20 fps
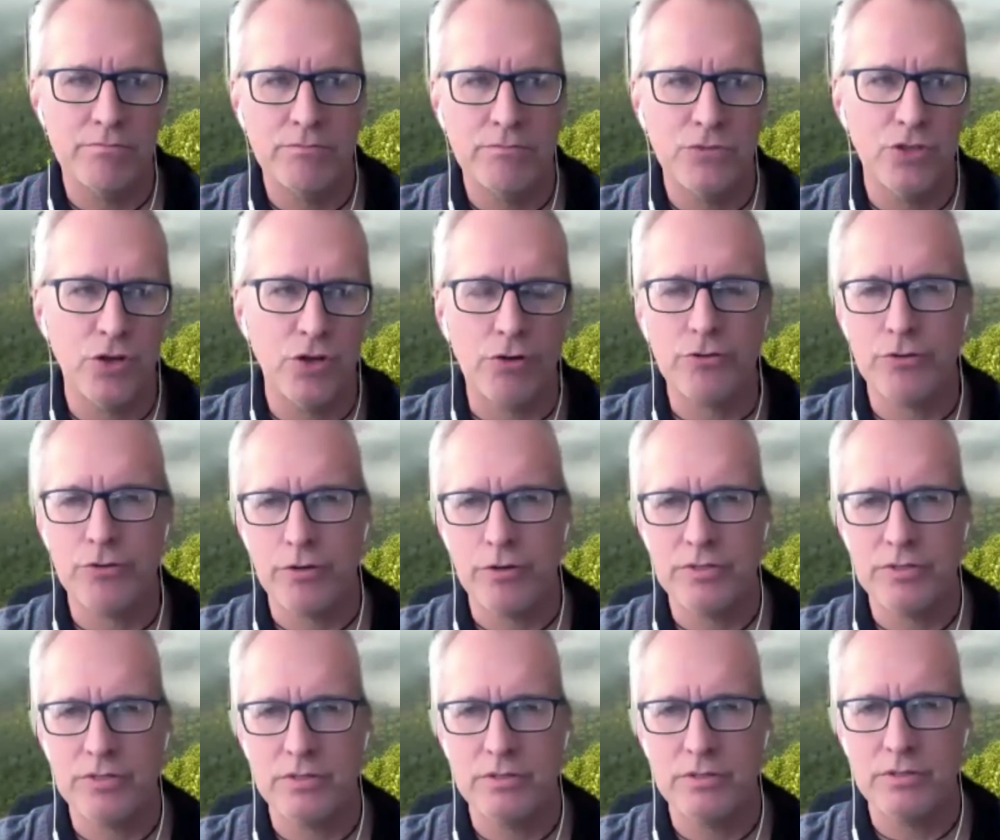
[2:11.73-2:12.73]

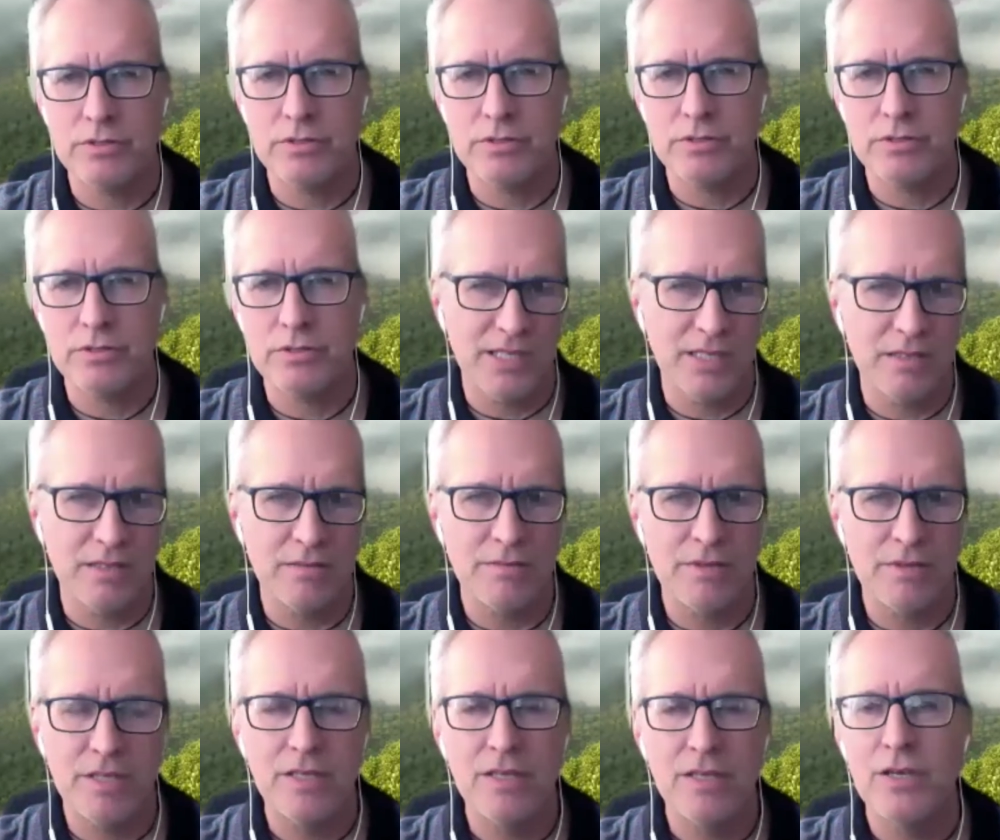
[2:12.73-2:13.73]
doctors in medicine
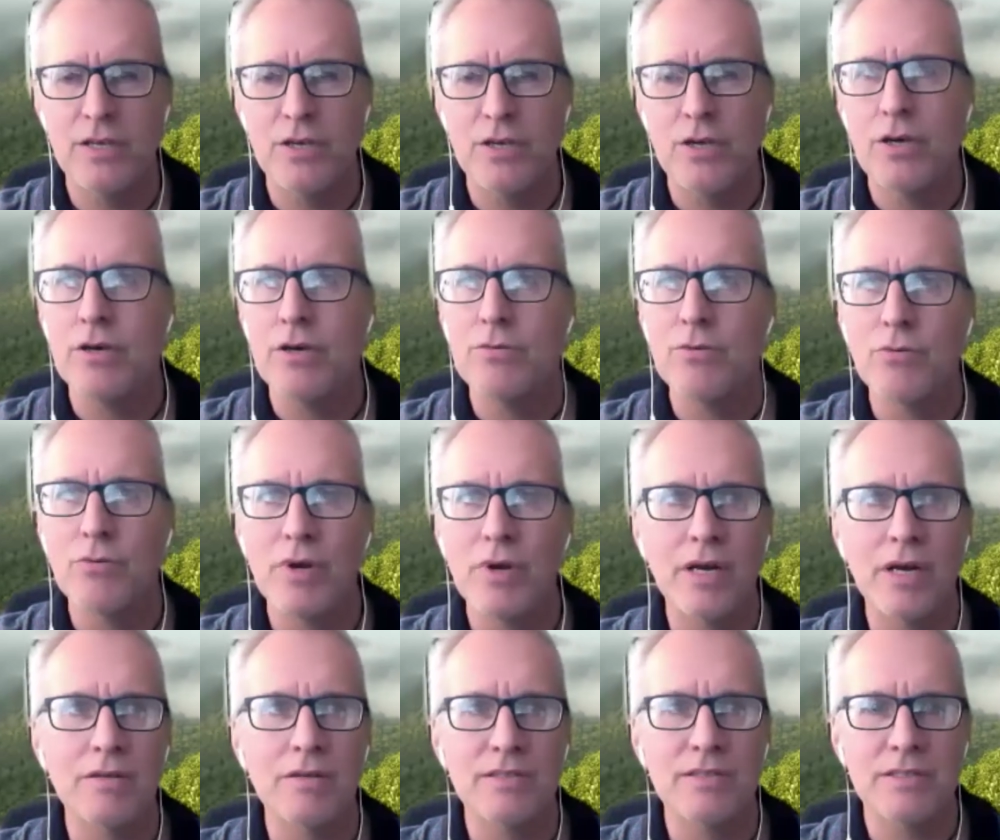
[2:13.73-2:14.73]
who
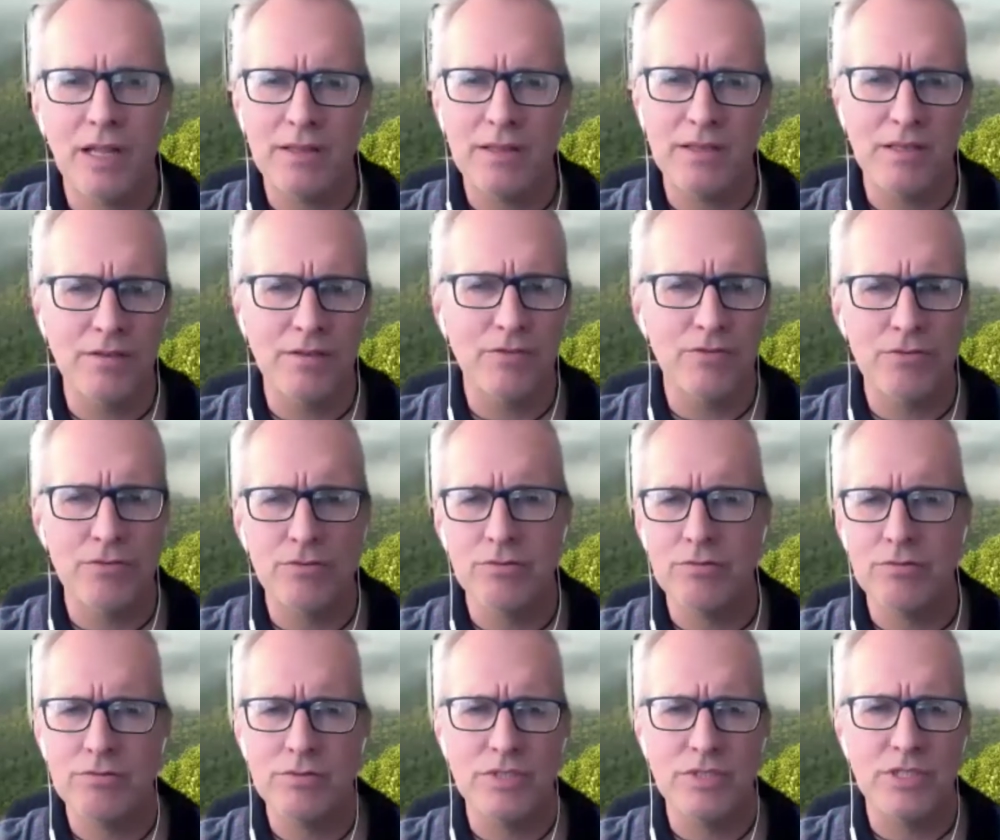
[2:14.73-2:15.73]
were starting
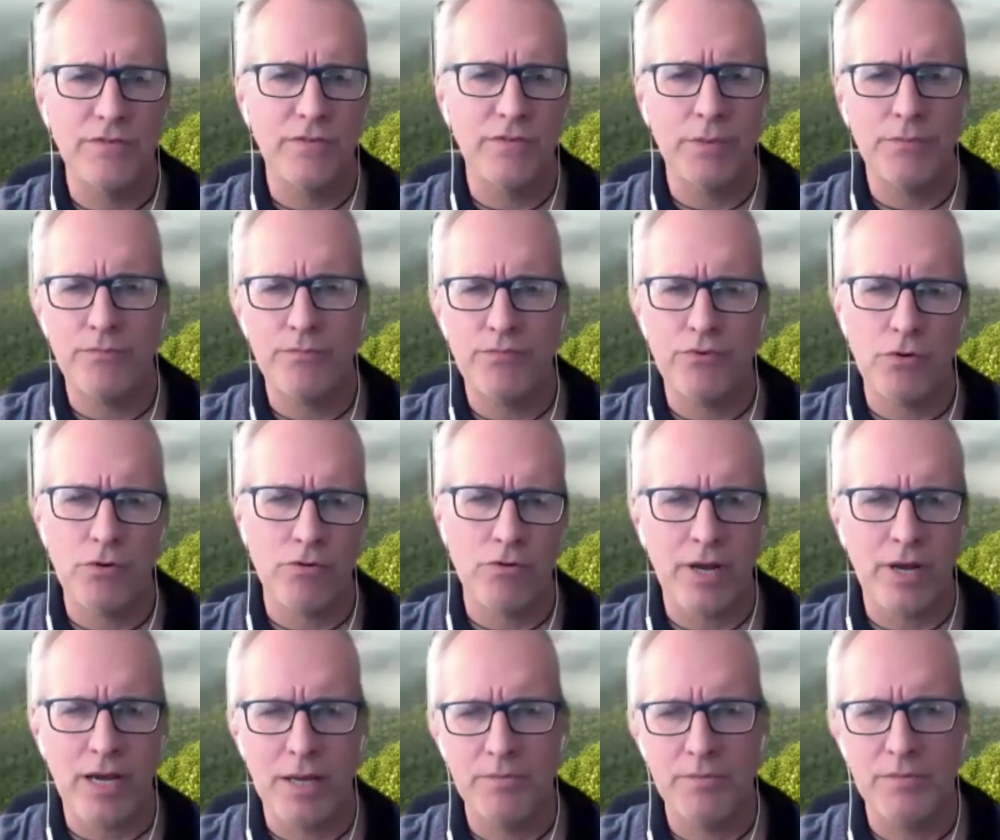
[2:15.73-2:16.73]
to develop
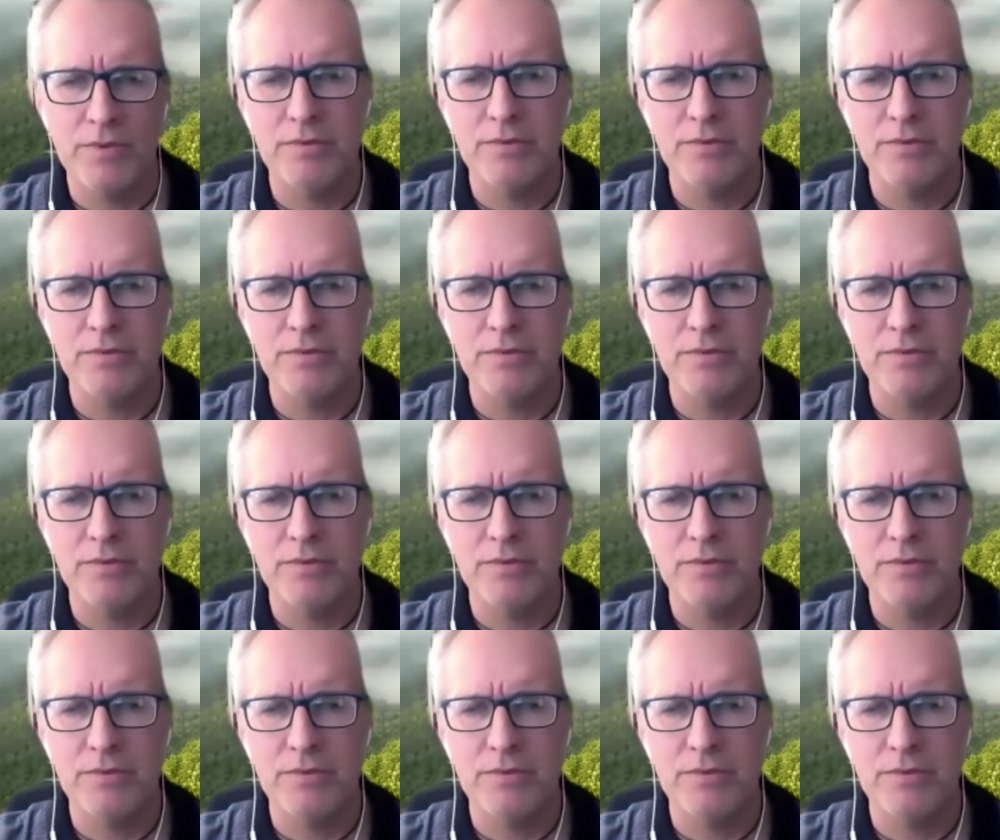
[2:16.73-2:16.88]
programs